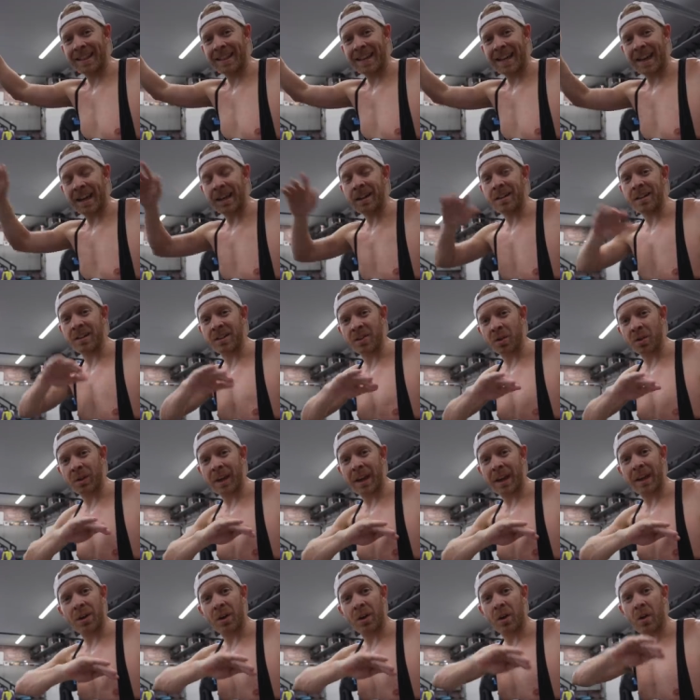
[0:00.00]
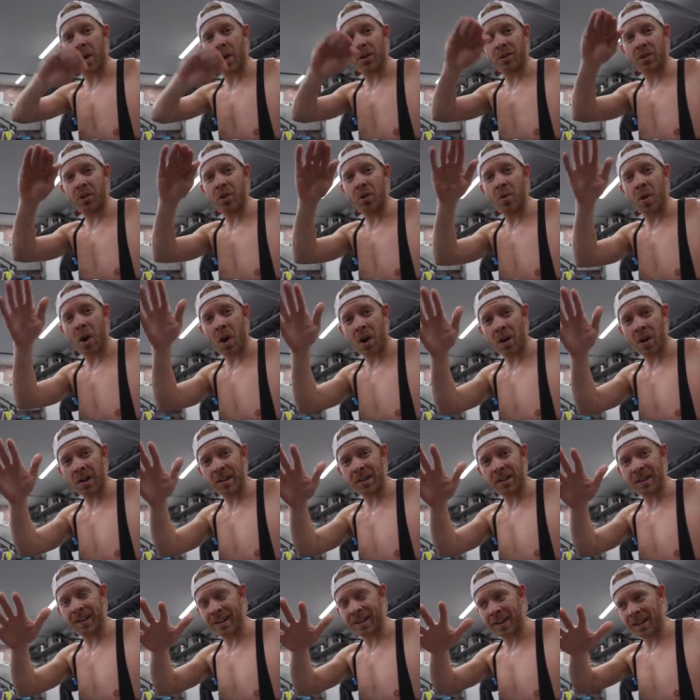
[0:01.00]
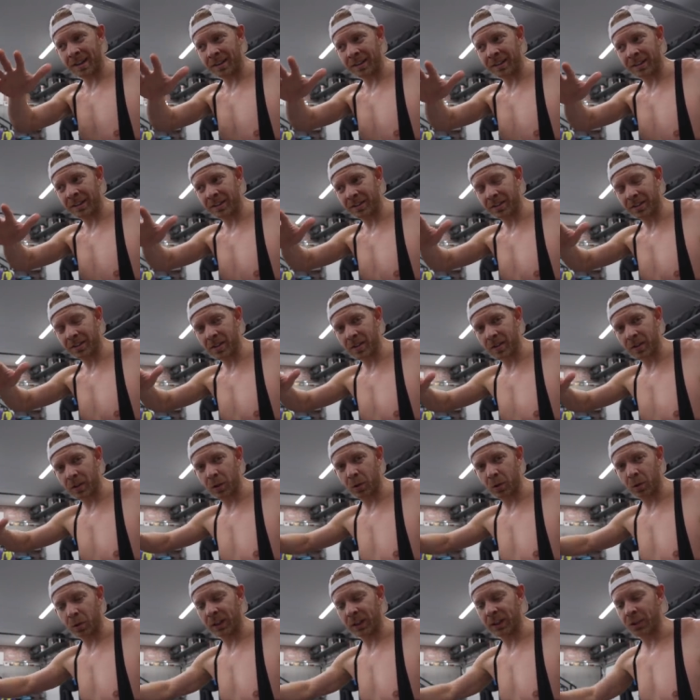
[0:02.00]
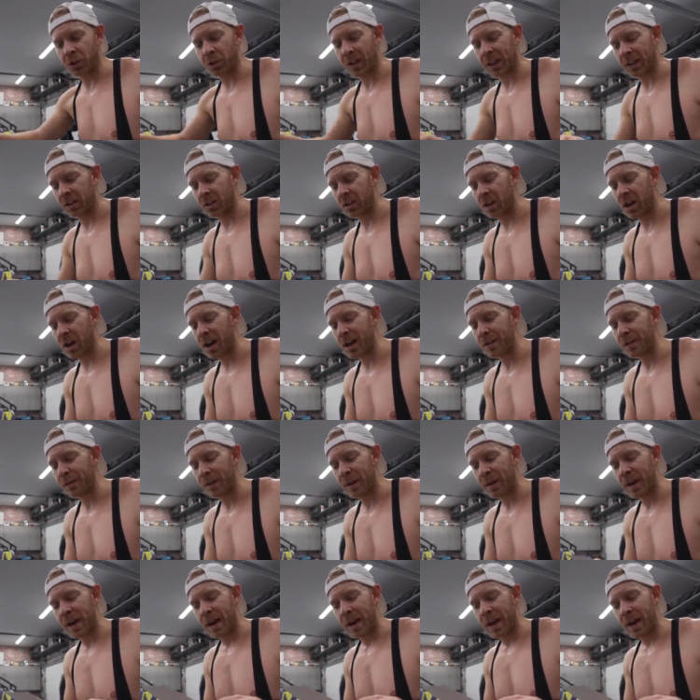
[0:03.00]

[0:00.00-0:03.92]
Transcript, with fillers: the end. It's okay to go out too hard and then slowly trickle off,